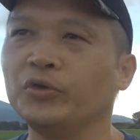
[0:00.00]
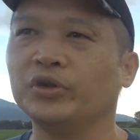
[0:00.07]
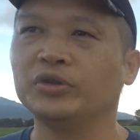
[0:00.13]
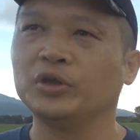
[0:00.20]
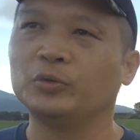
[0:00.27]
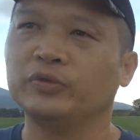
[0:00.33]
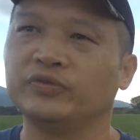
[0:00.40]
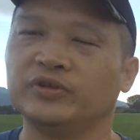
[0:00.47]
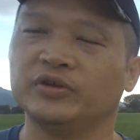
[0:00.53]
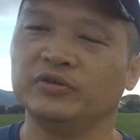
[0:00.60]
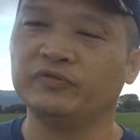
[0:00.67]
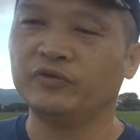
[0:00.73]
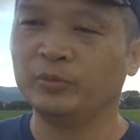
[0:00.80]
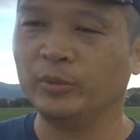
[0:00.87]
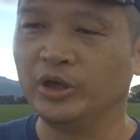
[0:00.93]
and then with the
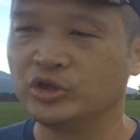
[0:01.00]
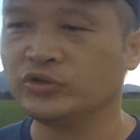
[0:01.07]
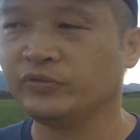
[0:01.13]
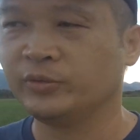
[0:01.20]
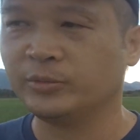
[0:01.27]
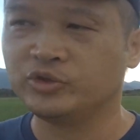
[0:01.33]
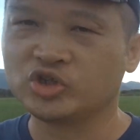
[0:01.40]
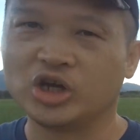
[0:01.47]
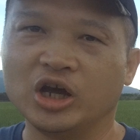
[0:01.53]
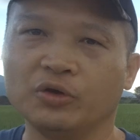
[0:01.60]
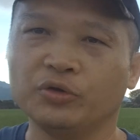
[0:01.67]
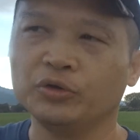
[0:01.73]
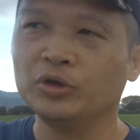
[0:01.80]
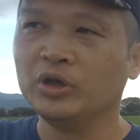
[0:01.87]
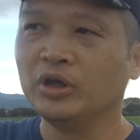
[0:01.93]
information from the
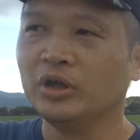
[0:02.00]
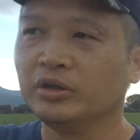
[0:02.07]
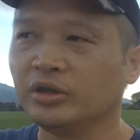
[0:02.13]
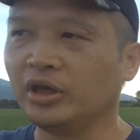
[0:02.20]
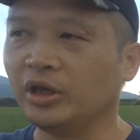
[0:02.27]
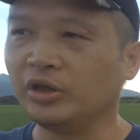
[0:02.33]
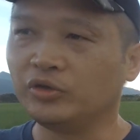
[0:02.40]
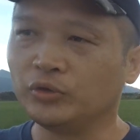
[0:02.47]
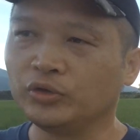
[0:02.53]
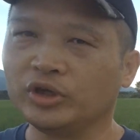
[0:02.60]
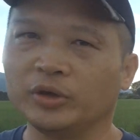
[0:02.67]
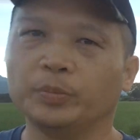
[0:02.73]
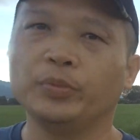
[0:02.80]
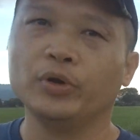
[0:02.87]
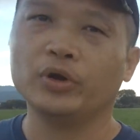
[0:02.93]
gyro they do the